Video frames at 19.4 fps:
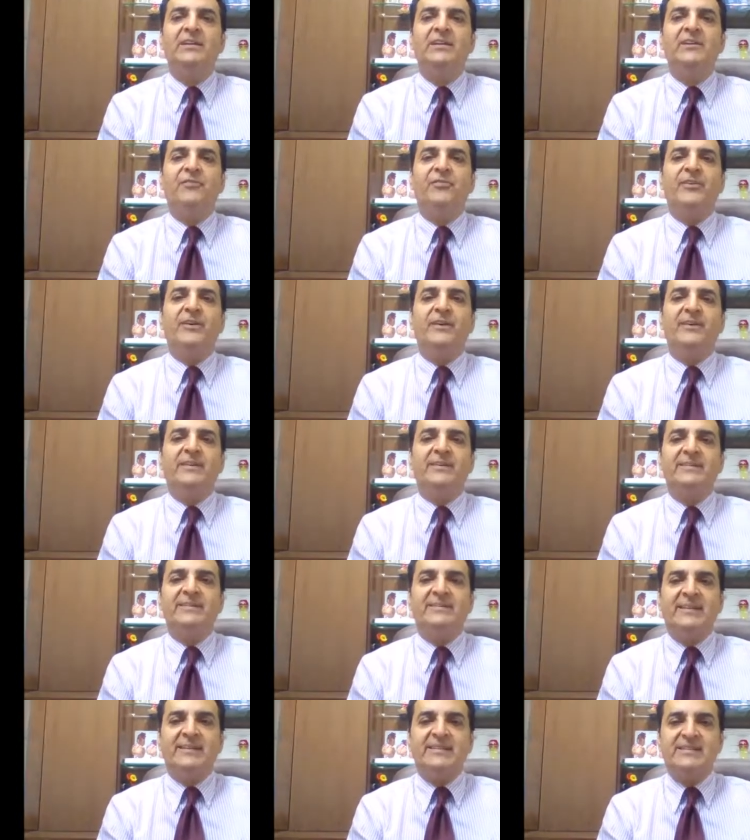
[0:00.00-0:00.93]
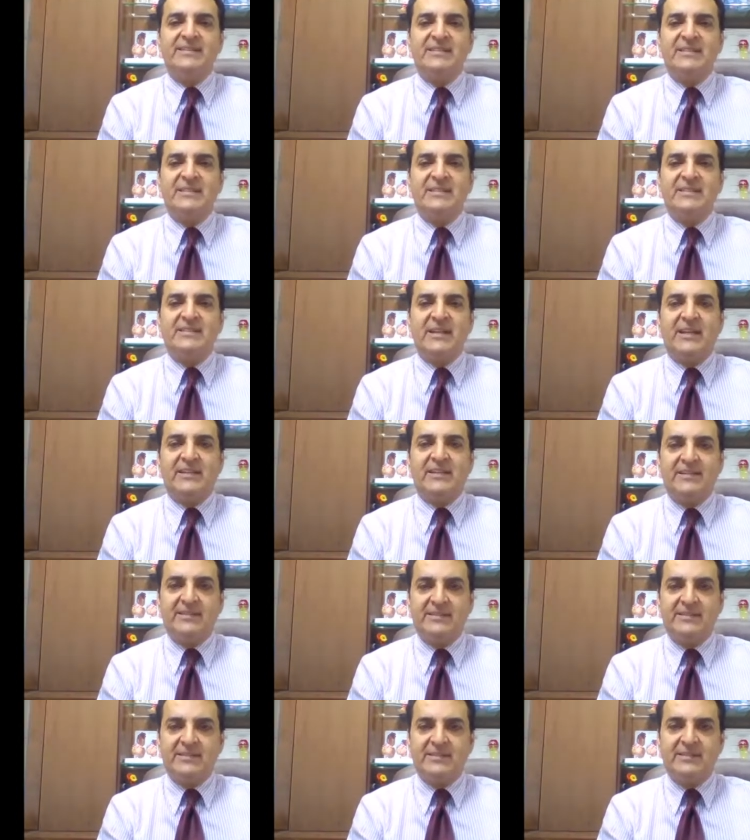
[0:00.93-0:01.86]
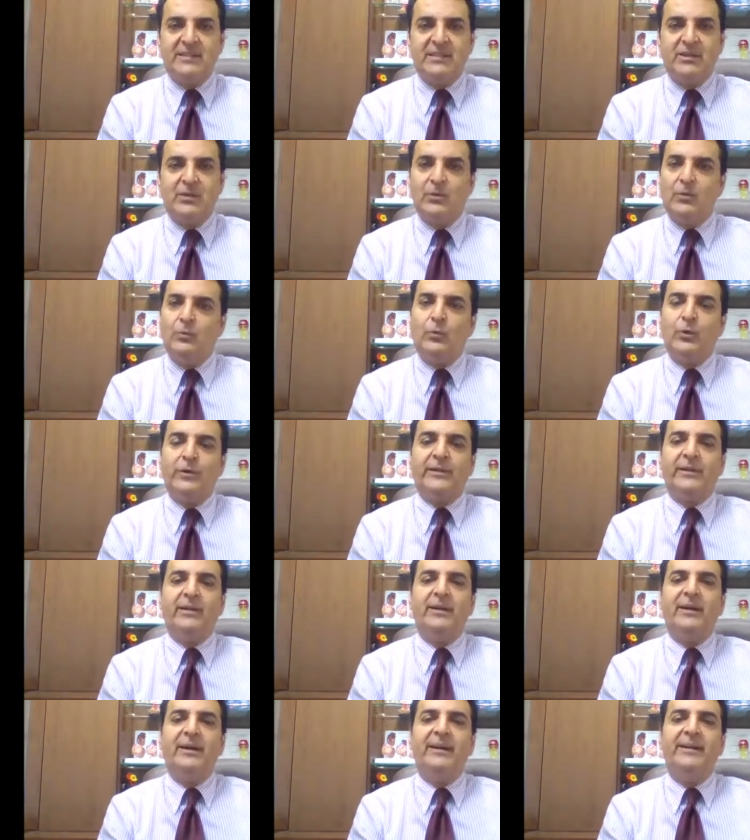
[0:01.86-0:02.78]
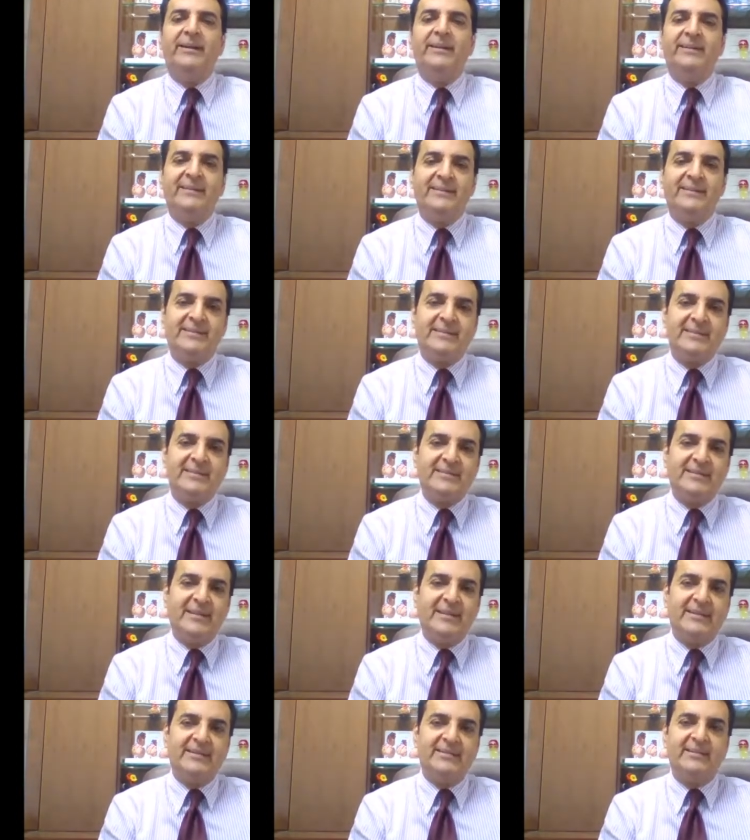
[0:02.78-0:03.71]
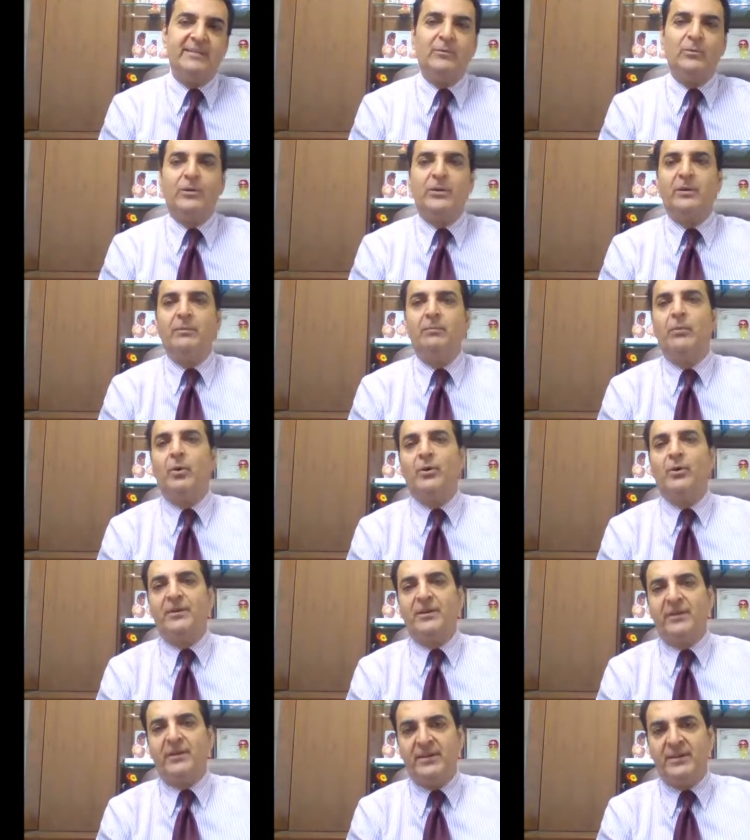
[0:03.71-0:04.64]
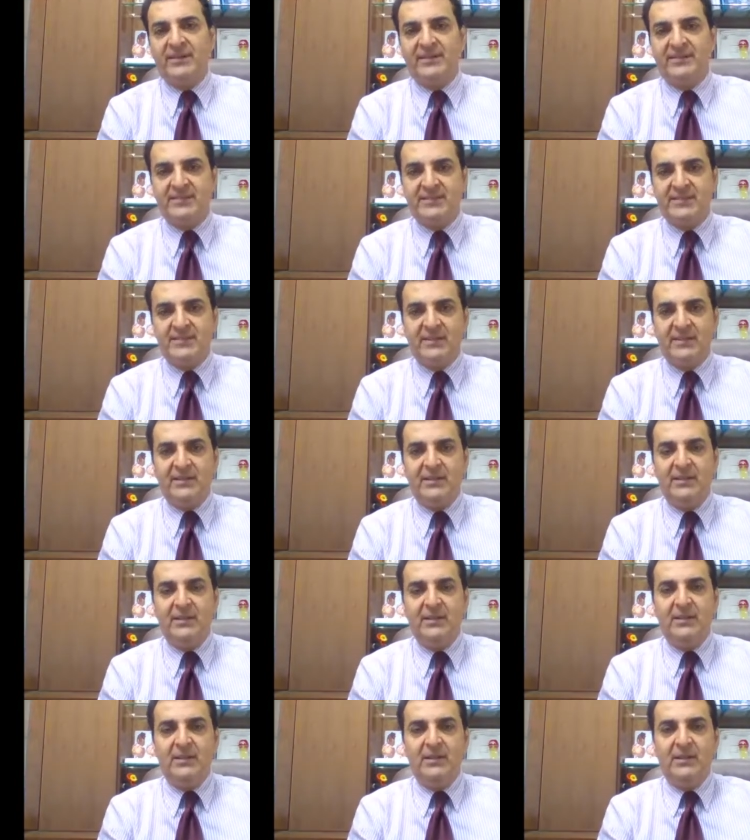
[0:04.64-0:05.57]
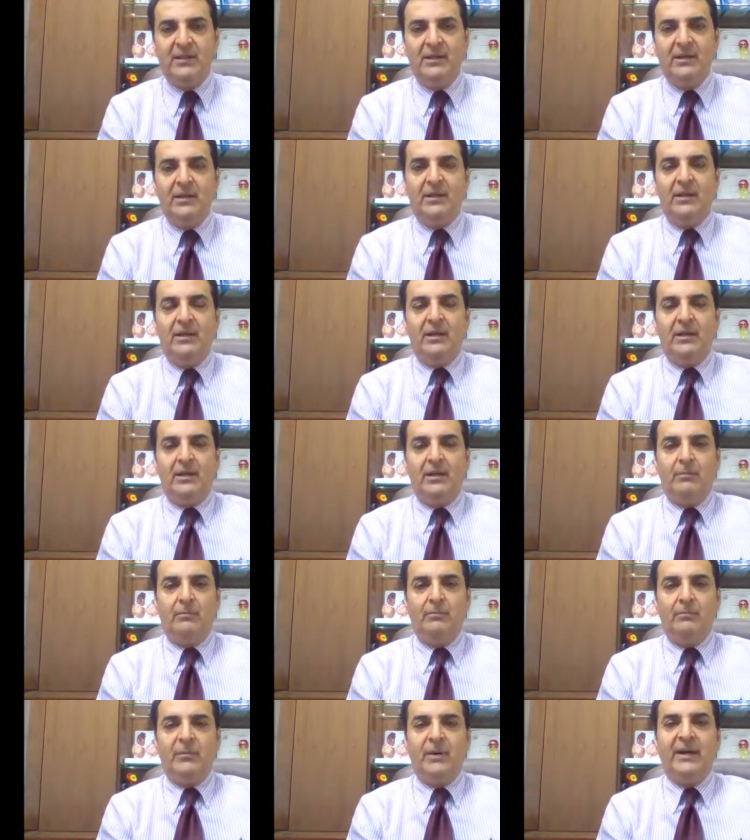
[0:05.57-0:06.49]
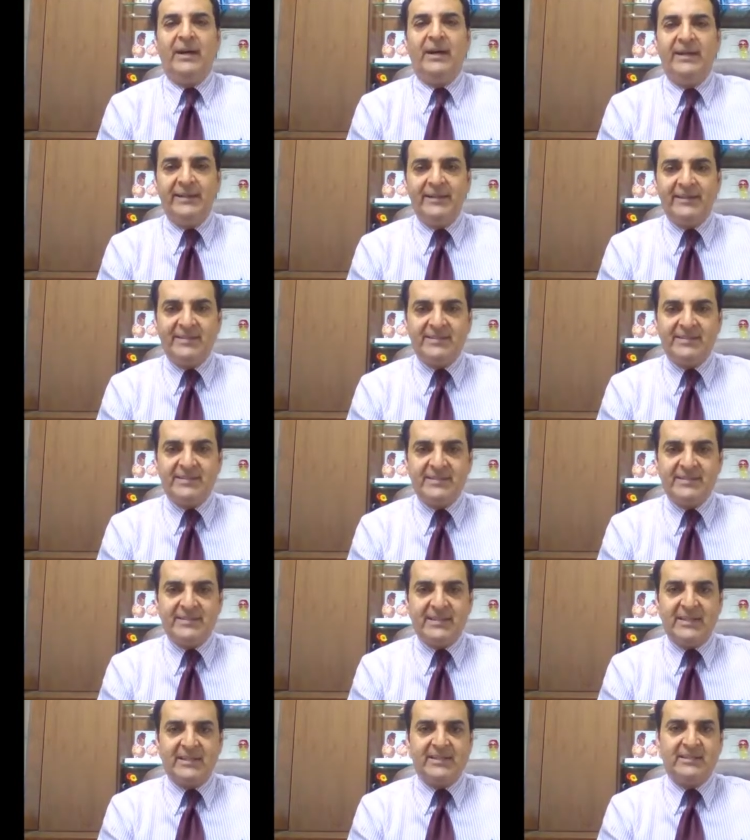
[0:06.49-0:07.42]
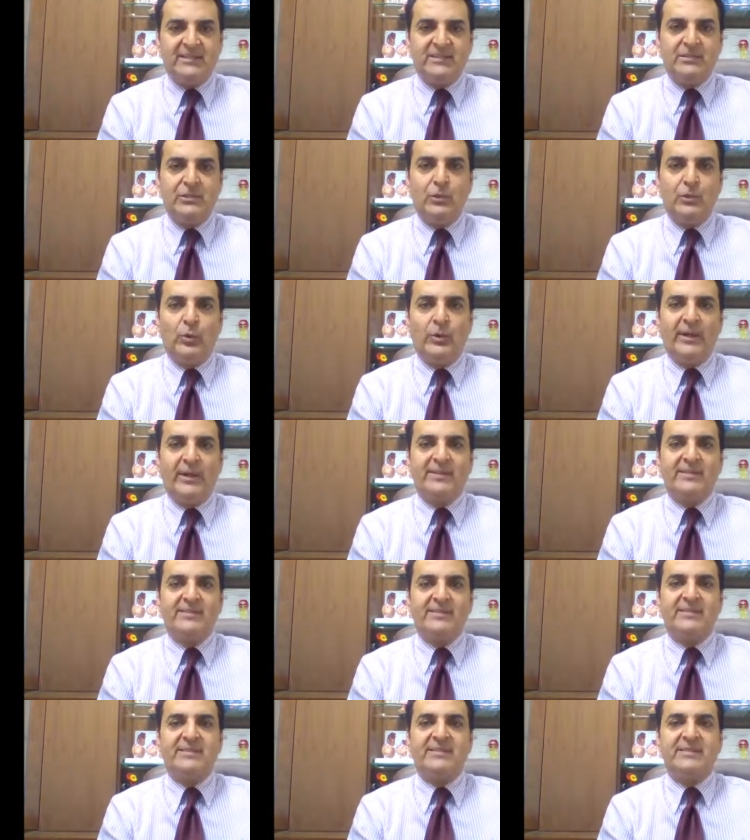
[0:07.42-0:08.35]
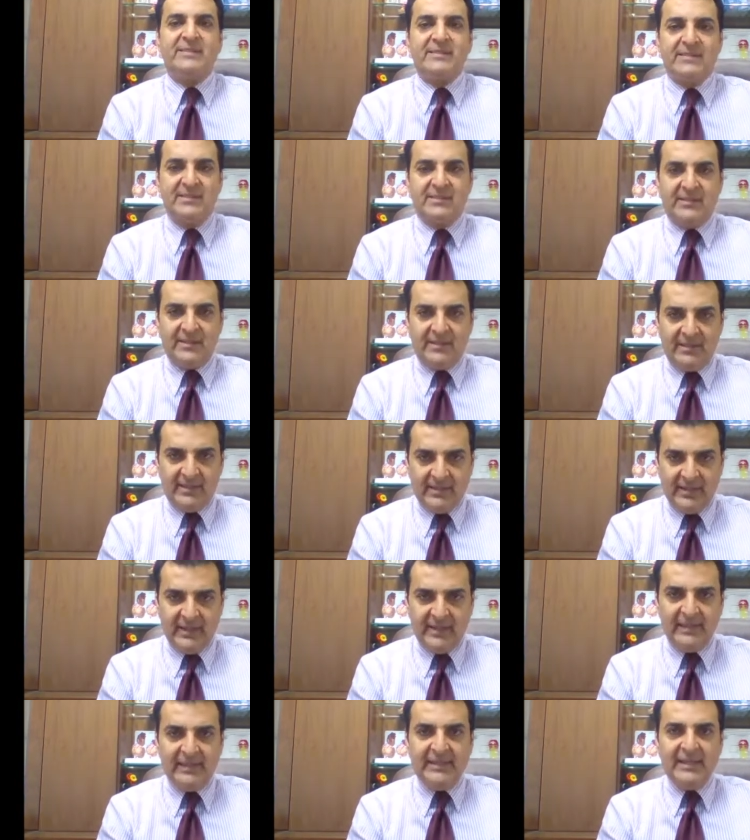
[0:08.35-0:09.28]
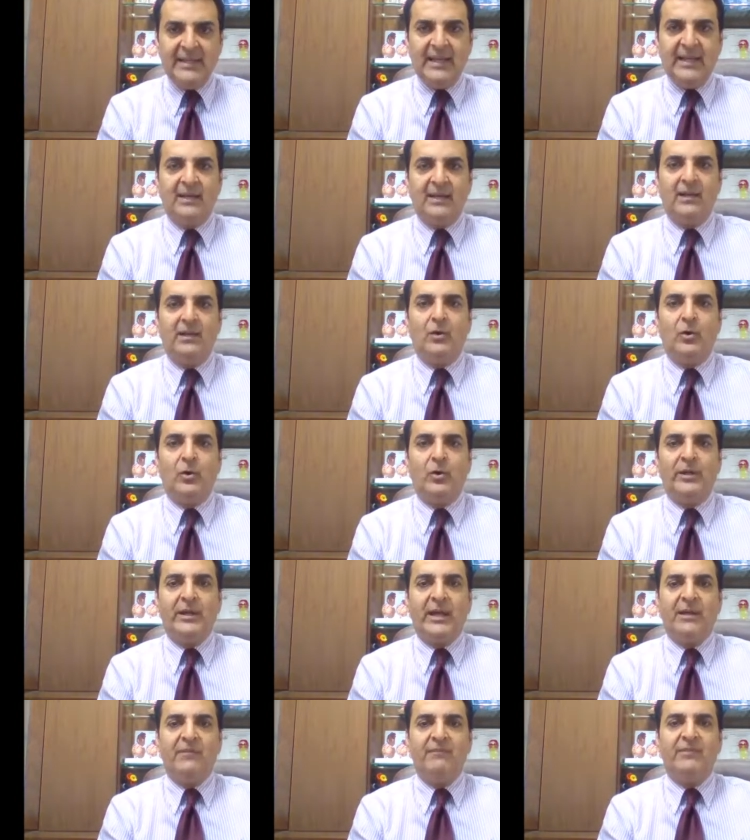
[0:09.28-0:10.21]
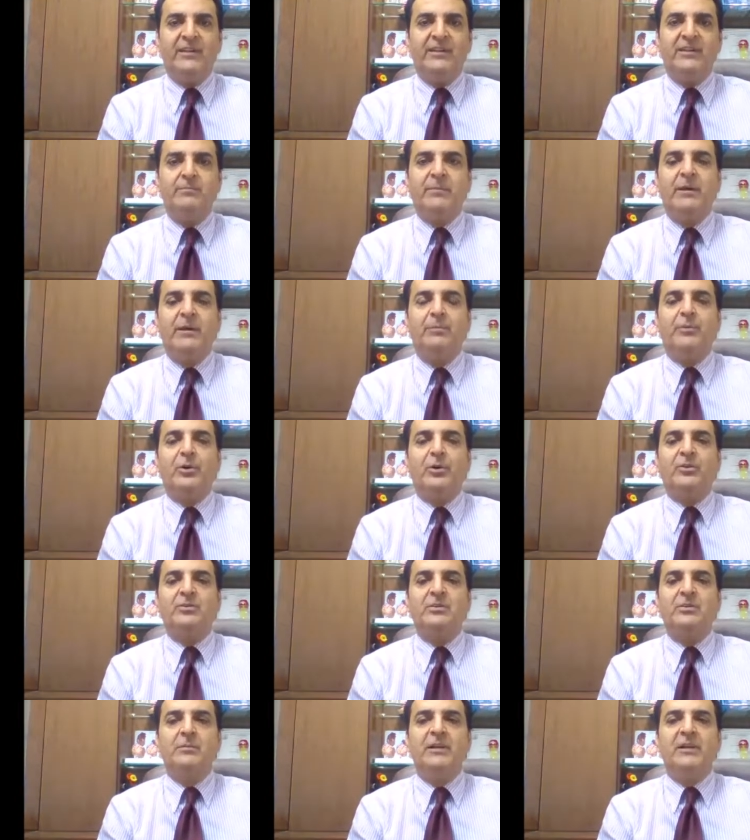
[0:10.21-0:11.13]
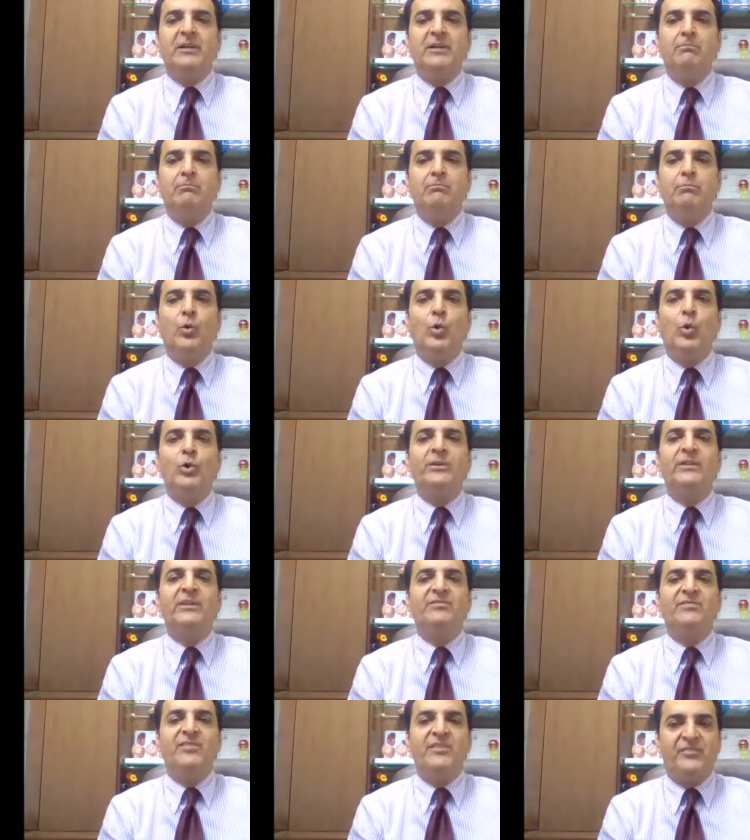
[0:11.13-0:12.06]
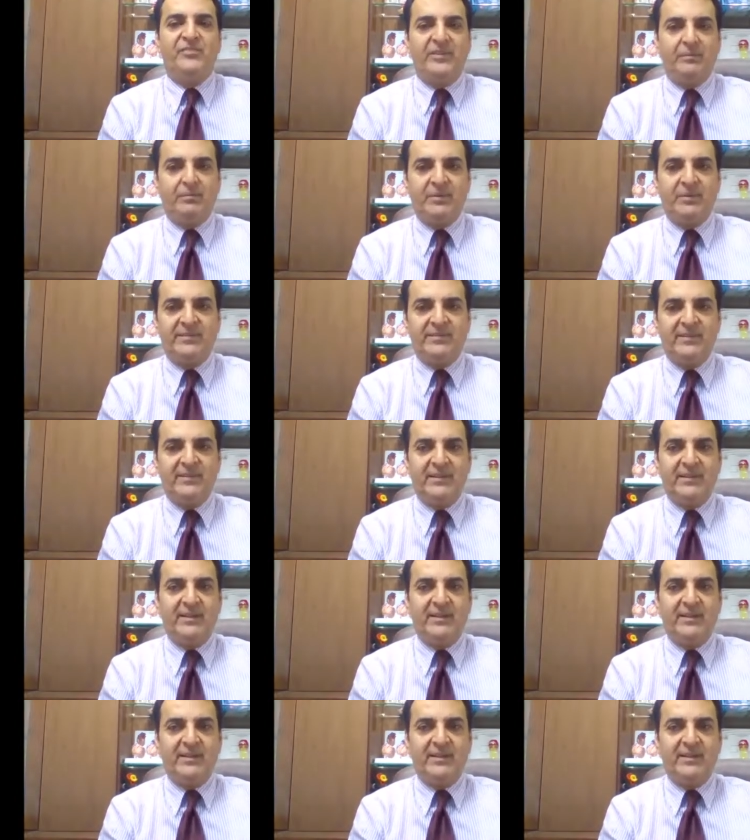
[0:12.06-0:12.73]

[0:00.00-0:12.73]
Different intensity statins. Now, what are high intensity statins and what are moderate intensity? High intensity statins lower LDL on average by approximately more than 50%,